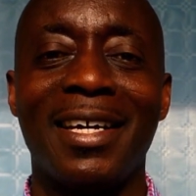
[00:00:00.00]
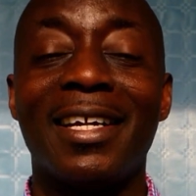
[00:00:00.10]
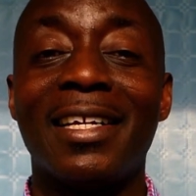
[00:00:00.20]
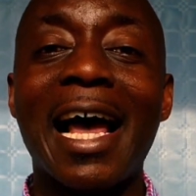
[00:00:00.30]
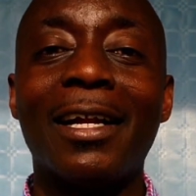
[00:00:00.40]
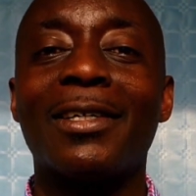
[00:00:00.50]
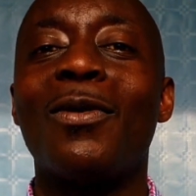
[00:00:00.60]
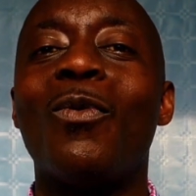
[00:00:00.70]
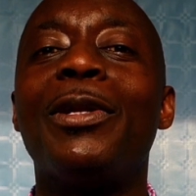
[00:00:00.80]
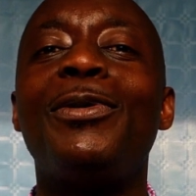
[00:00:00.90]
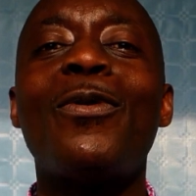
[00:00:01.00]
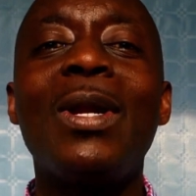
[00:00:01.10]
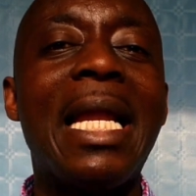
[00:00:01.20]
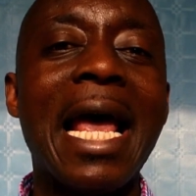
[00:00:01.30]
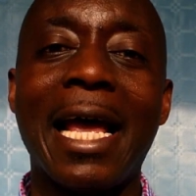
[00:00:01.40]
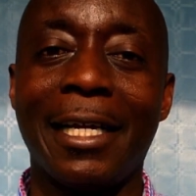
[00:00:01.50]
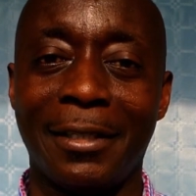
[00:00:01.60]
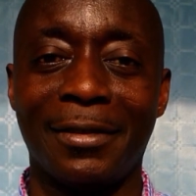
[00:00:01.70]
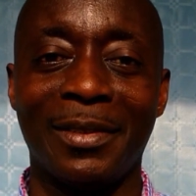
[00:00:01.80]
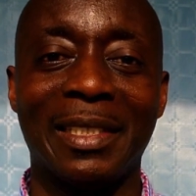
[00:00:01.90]
that when you learn,
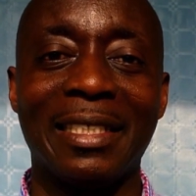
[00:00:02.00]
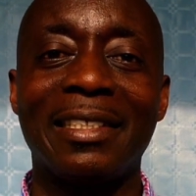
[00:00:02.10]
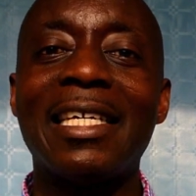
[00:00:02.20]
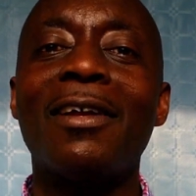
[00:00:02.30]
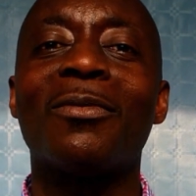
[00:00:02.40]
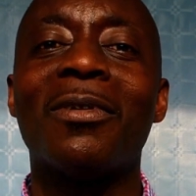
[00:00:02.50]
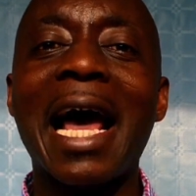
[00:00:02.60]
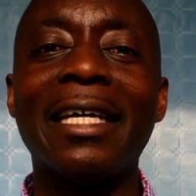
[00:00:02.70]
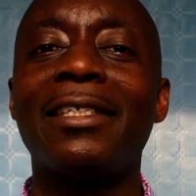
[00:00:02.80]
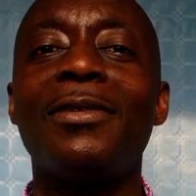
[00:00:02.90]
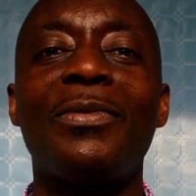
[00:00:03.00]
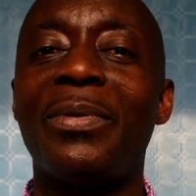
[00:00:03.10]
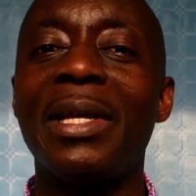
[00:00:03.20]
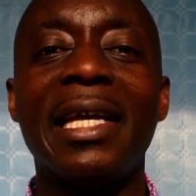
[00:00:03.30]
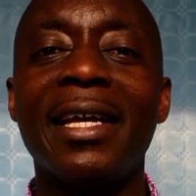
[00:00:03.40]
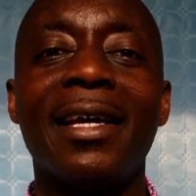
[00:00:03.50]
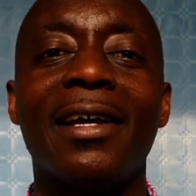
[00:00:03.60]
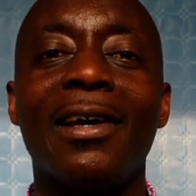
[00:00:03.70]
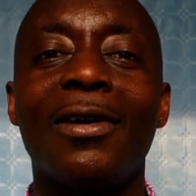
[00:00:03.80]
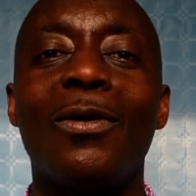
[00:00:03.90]
then writing tree
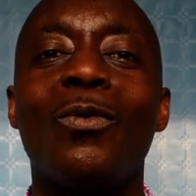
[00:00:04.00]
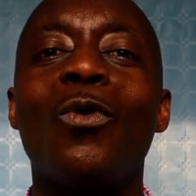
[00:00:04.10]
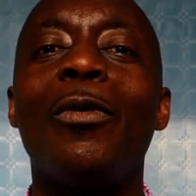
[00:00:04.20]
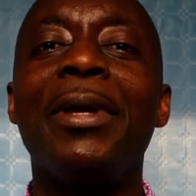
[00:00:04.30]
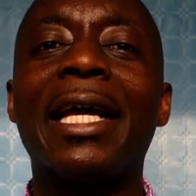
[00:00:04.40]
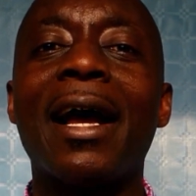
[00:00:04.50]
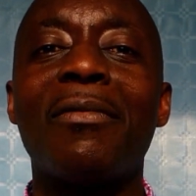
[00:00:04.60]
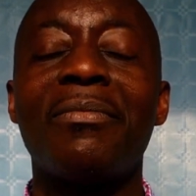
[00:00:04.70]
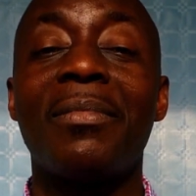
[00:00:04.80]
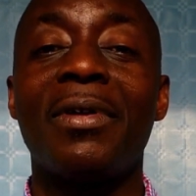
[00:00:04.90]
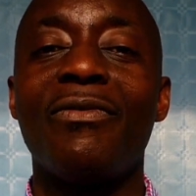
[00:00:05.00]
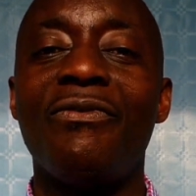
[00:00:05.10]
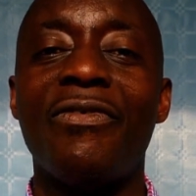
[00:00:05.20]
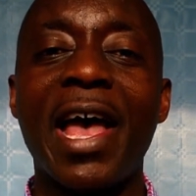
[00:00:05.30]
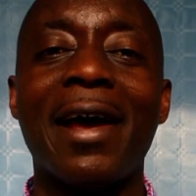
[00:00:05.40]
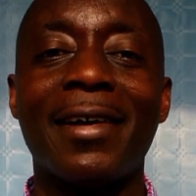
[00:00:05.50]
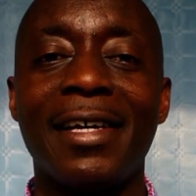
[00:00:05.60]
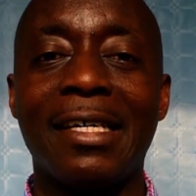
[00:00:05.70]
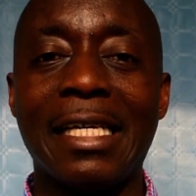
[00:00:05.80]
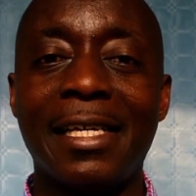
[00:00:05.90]
will become
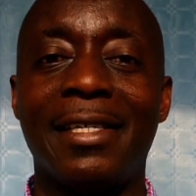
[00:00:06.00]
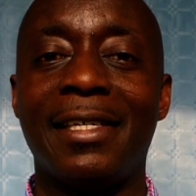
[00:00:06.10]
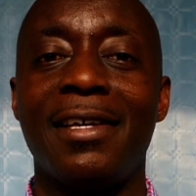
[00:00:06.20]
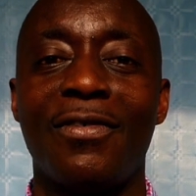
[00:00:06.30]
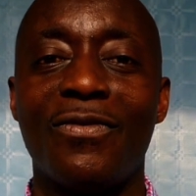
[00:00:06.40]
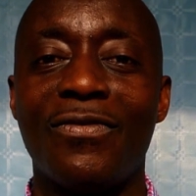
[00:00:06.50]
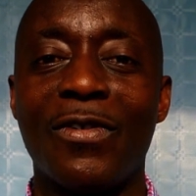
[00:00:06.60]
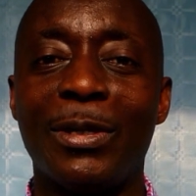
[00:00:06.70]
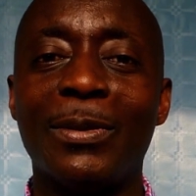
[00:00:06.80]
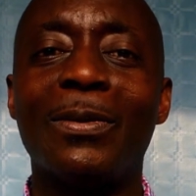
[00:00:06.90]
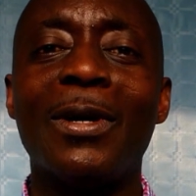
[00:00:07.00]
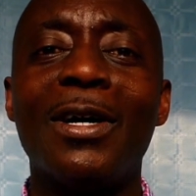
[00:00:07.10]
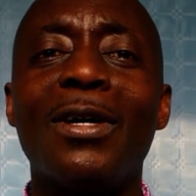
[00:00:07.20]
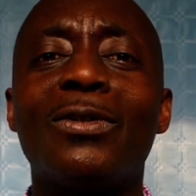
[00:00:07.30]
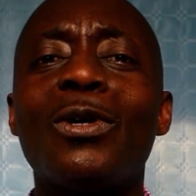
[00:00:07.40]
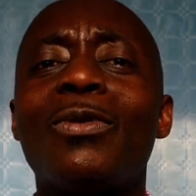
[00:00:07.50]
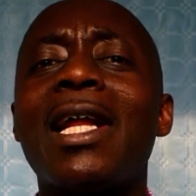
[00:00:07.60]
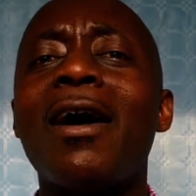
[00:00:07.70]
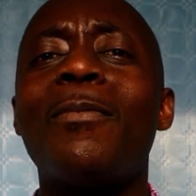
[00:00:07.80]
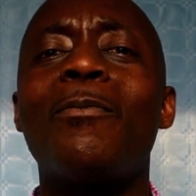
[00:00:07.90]
very easy for you. So
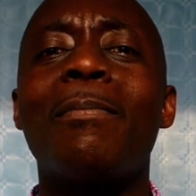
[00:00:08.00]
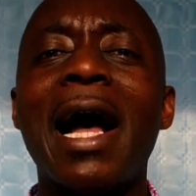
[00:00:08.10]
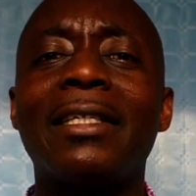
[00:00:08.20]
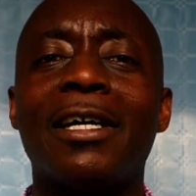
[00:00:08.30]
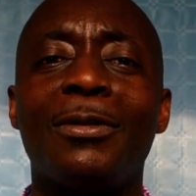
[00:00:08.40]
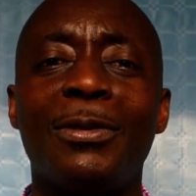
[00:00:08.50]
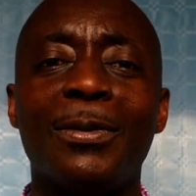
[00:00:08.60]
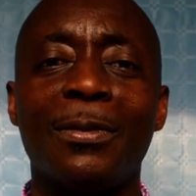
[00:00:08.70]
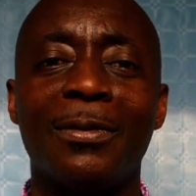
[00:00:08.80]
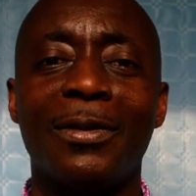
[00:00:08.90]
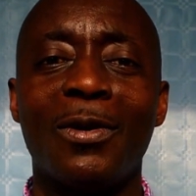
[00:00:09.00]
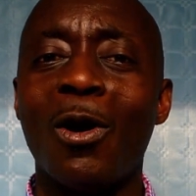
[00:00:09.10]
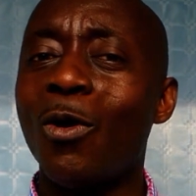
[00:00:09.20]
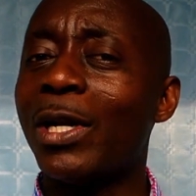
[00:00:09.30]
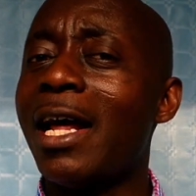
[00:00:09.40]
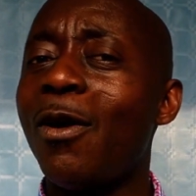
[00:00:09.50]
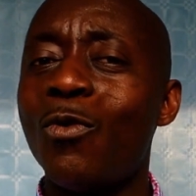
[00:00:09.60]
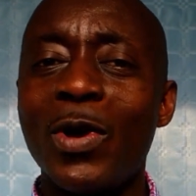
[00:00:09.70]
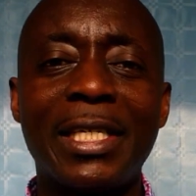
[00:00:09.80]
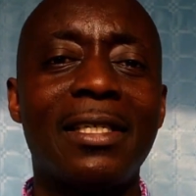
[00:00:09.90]
without much ado, or without
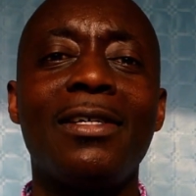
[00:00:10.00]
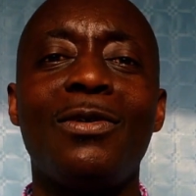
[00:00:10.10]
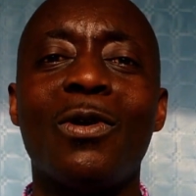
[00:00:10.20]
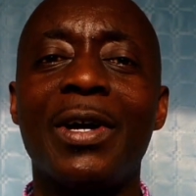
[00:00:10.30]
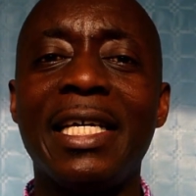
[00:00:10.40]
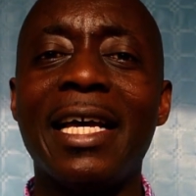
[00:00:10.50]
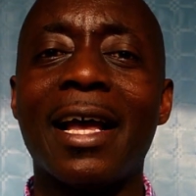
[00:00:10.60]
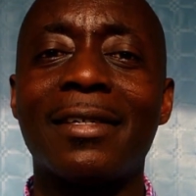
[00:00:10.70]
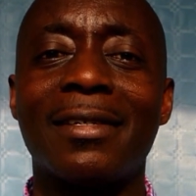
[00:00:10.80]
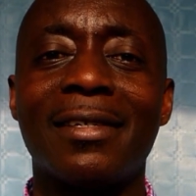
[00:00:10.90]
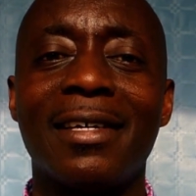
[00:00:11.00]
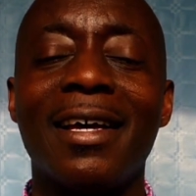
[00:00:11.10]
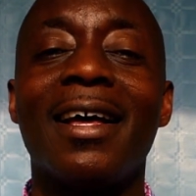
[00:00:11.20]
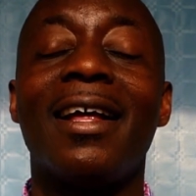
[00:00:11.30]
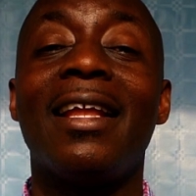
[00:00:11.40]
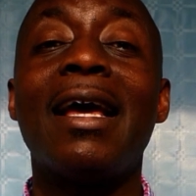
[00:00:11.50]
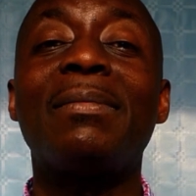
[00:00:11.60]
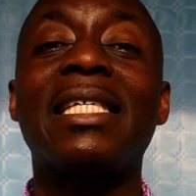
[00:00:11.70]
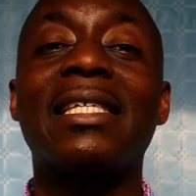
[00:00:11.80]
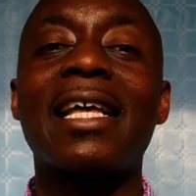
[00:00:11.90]
wasting your ears, let
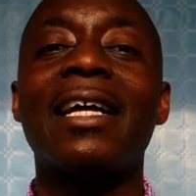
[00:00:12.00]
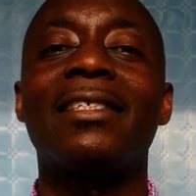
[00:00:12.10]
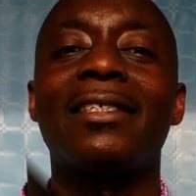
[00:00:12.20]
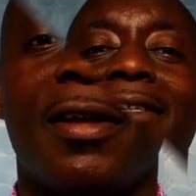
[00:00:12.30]
me start